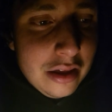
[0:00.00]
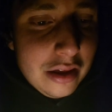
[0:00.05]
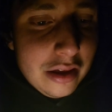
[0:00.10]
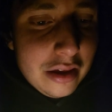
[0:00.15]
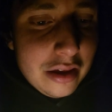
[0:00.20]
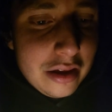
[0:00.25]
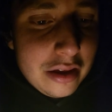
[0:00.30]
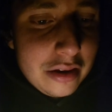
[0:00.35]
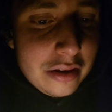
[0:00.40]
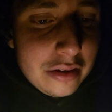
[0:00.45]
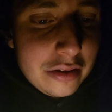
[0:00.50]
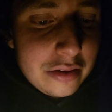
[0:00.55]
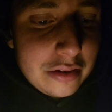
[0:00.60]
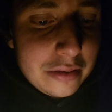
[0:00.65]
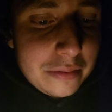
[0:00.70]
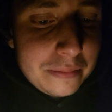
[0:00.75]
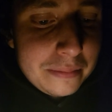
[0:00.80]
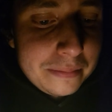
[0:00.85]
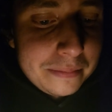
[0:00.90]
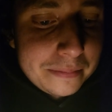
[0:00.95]
And
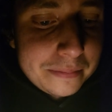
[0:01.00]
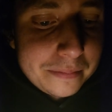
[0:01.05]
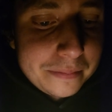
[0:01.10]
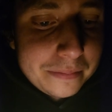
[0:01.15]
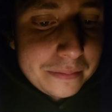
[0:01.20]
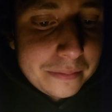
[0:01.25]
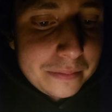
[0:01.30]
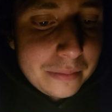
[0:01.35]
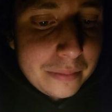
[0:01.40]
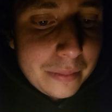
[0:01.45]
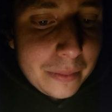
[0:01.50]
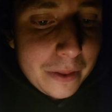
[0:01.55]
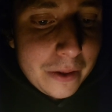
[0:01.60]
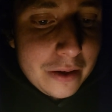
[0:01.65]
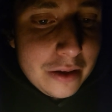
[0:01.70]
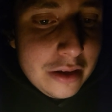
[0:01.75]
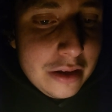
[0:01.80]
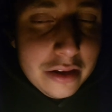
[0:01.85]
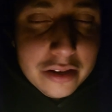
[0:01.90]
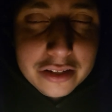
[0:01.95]

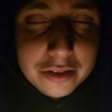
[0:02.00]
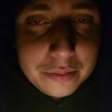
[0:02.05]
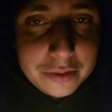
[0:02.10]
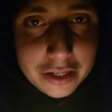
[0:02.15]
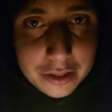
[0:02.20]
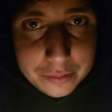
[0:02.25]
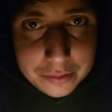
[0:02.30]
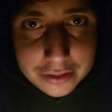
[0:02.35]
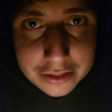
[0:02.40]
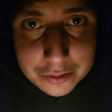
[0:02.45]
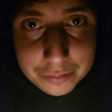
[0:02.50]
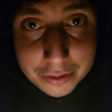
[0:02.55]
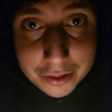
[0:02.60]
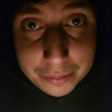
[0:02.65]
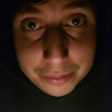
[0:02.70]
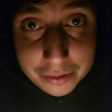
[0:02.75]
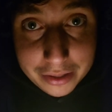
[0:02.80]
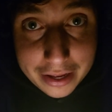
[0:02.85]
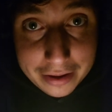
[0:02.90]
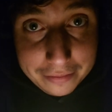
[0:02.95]
sometimes these
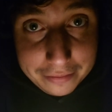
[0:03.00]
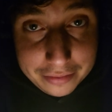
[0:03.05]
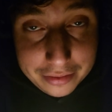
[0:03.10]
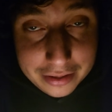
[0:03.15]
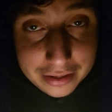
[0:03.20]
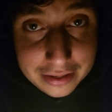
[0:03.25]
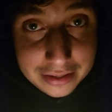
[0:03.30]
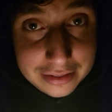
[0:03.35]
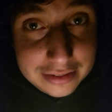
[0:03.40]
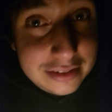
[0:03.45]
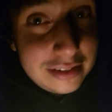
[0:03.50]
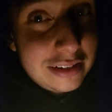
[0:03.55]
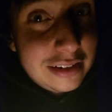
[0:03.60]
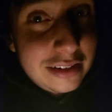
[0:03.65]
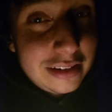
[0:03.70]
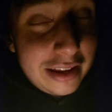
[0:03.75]
people have things